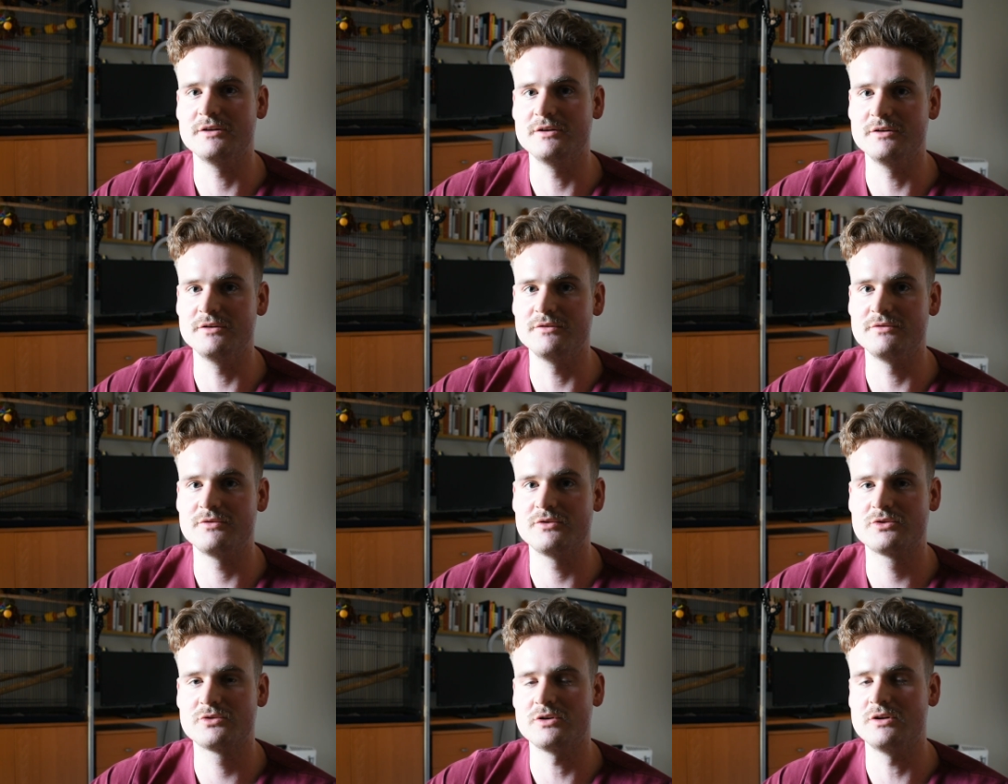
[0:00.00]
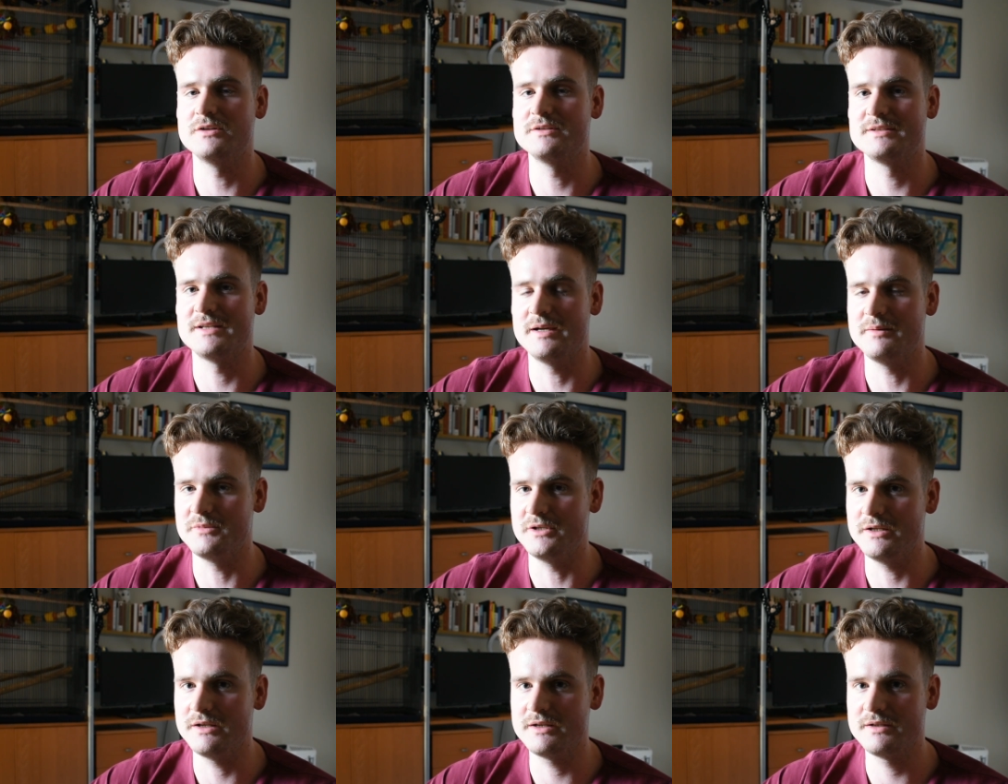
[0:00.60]
of
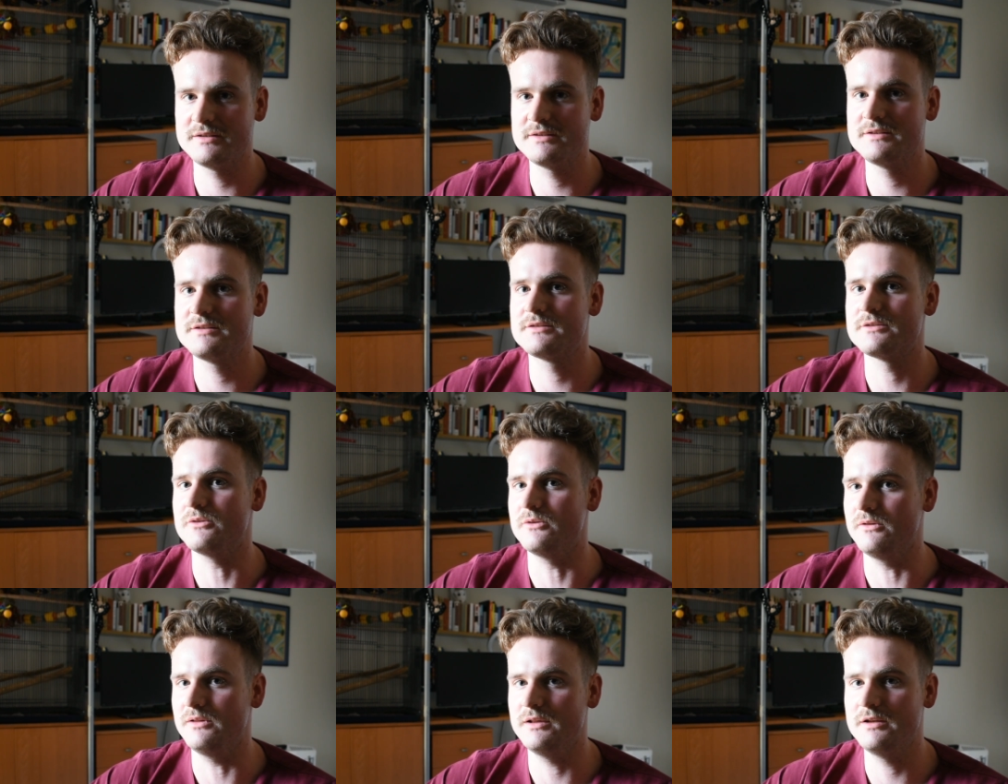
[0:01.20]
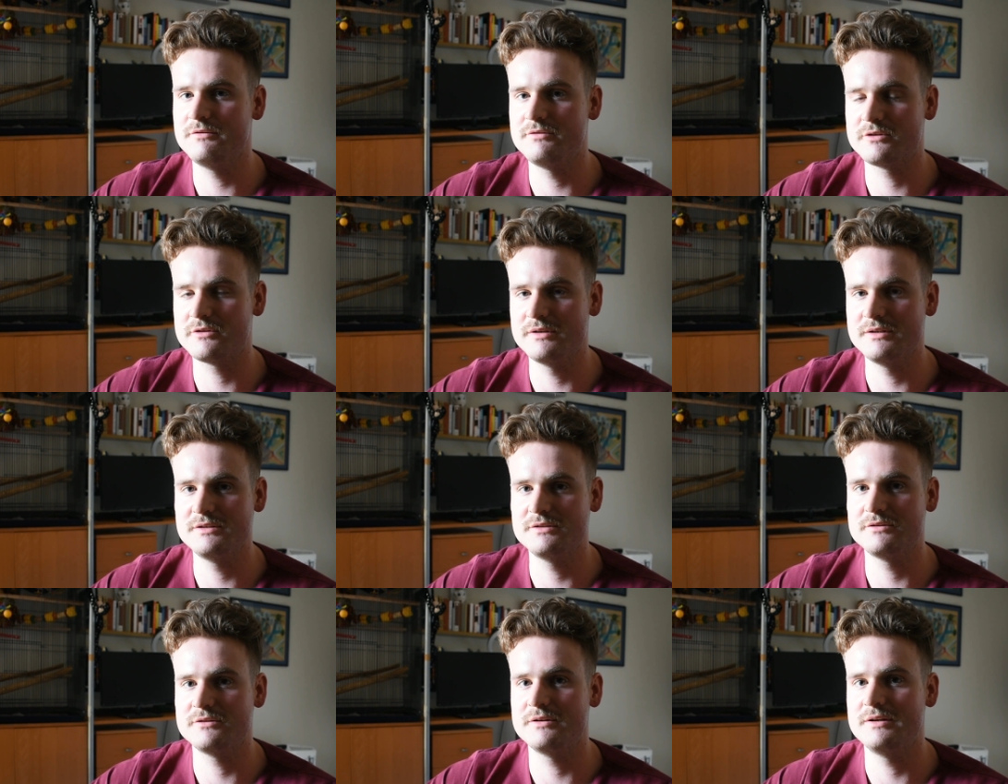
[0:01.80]
transaminitis or liver
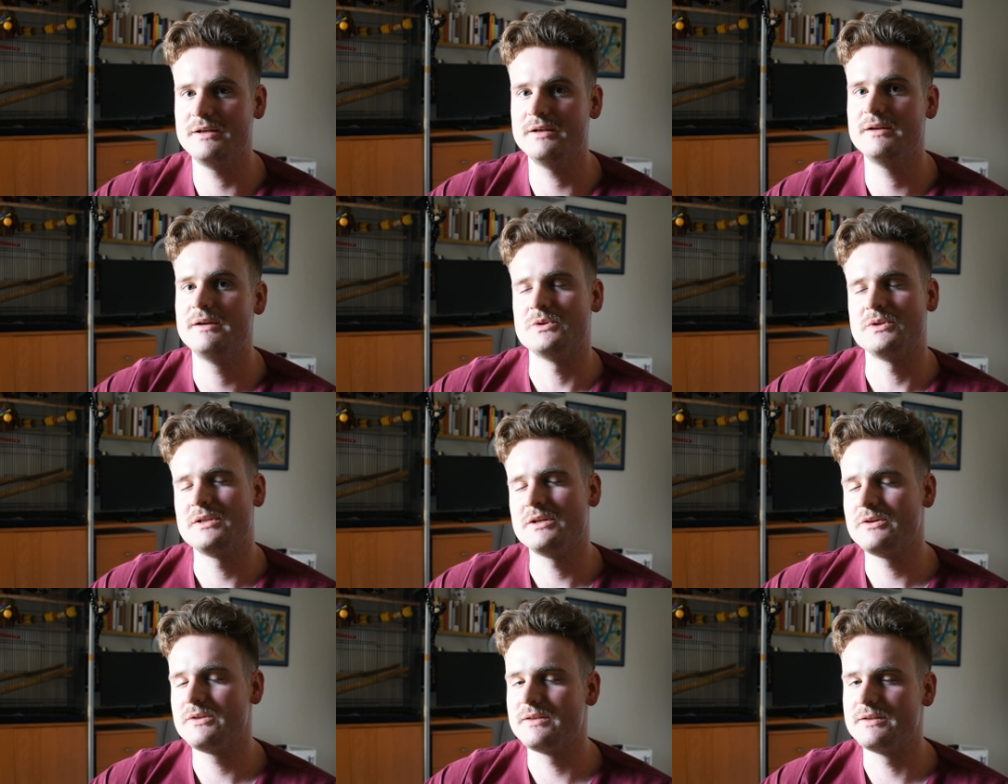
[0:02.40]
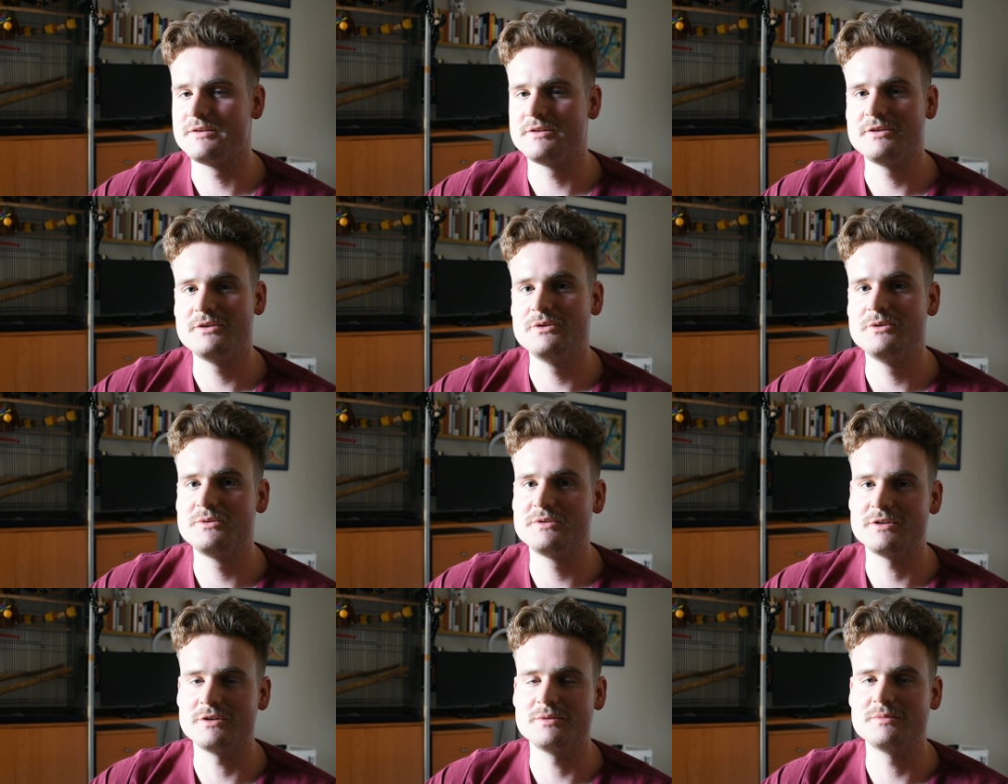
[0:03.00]
injury, although the two
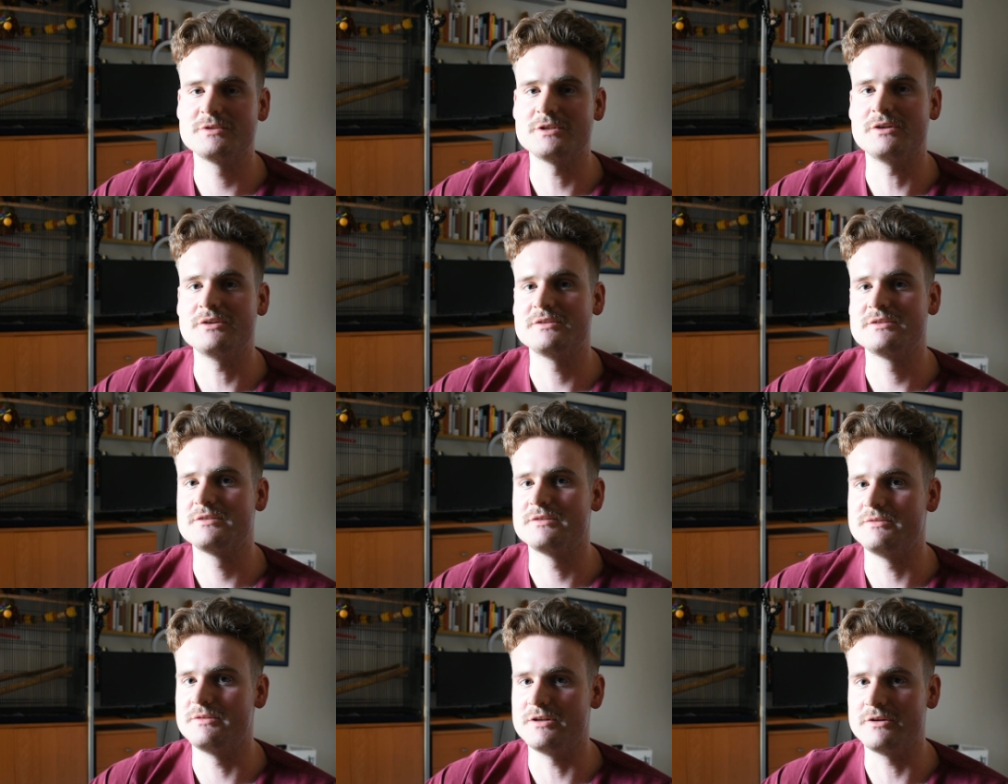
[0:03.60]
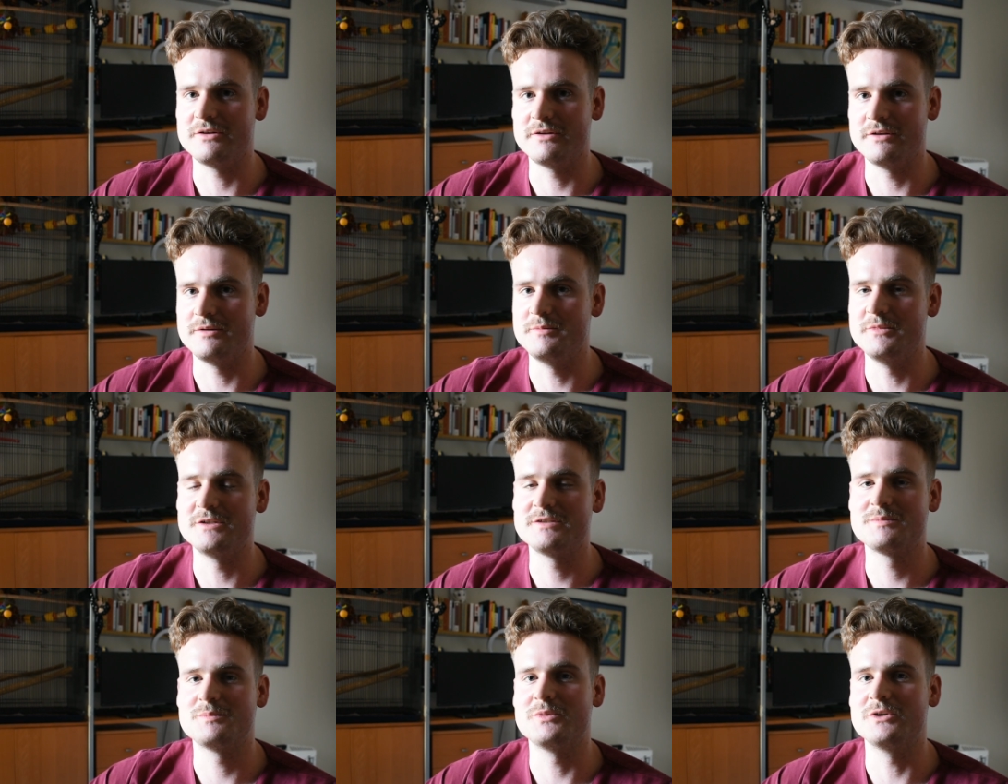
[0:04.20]
terms aren't
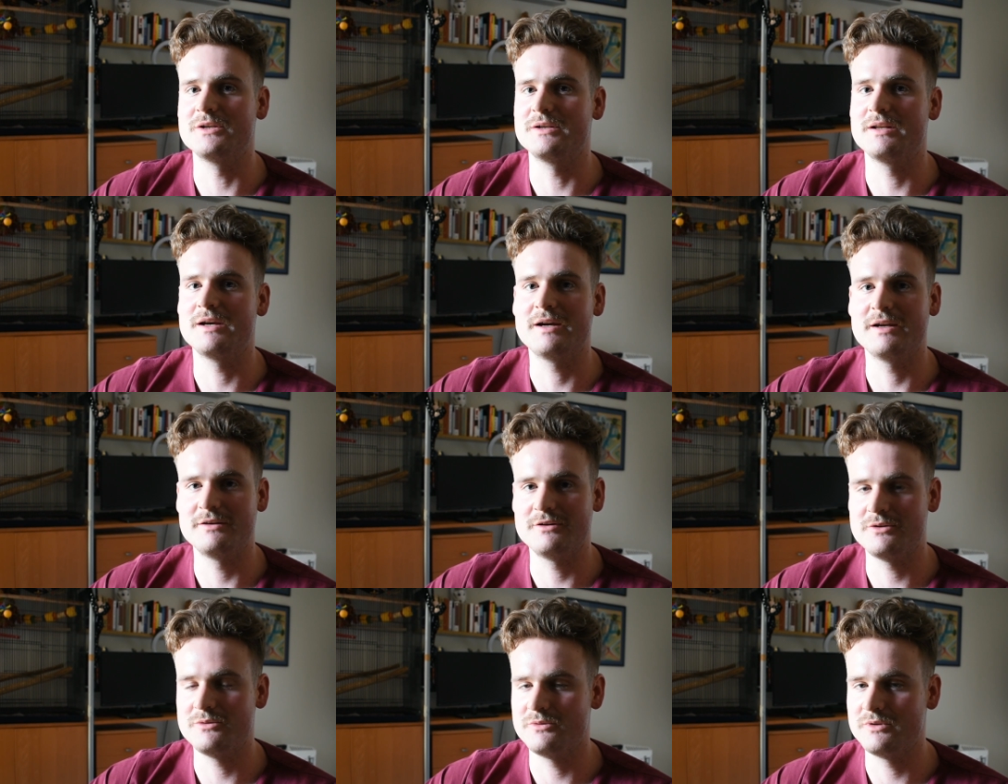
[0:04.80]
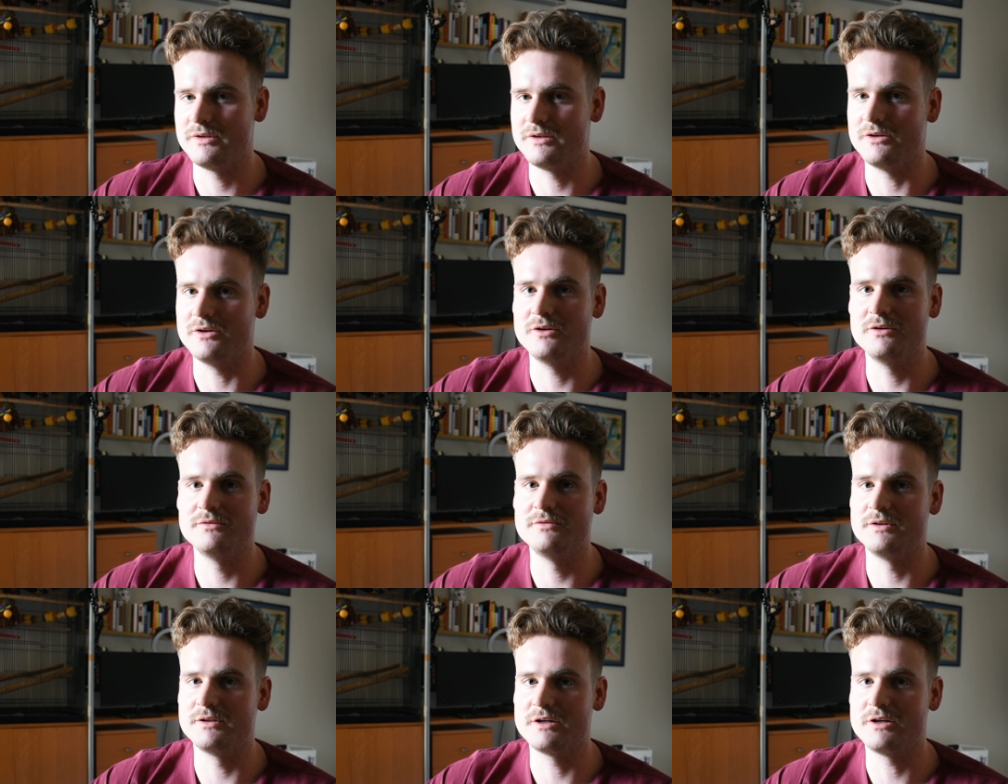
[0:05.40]
synonymous, but I don't want to
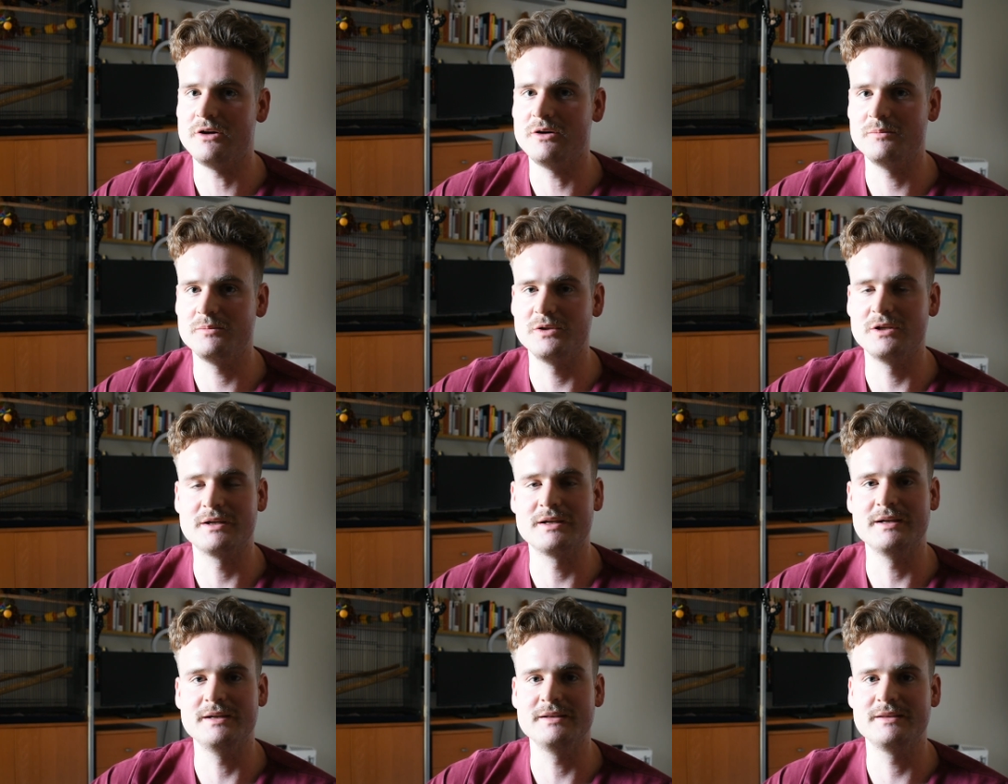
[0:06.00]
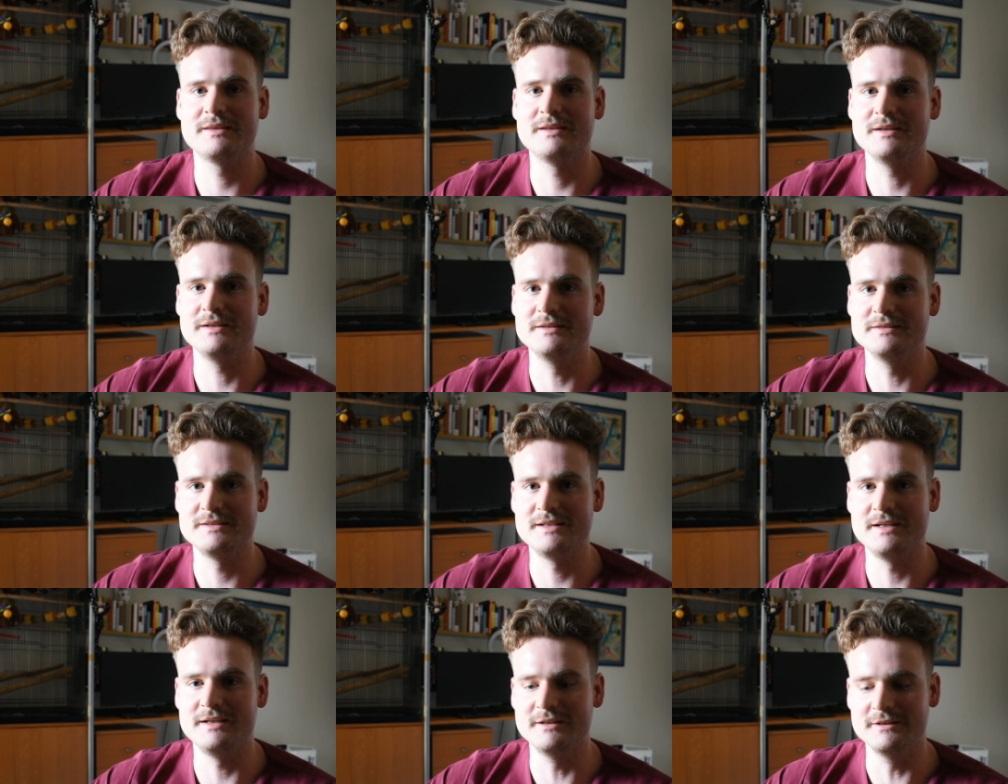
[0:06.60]
overcomplicate things
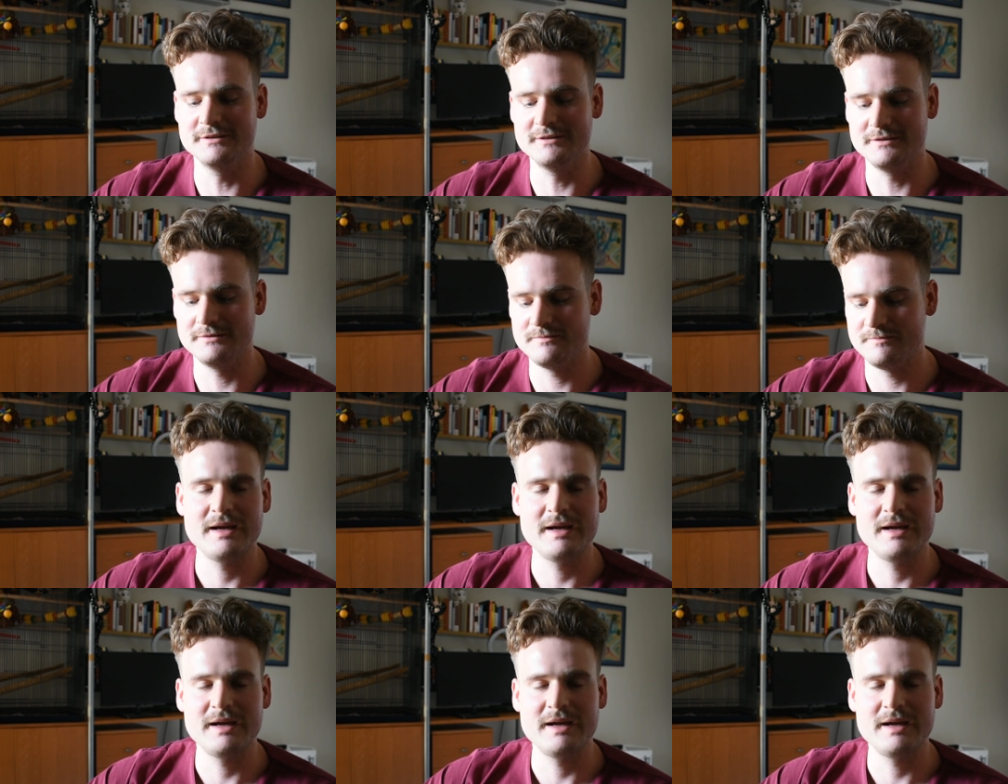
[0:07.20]
here.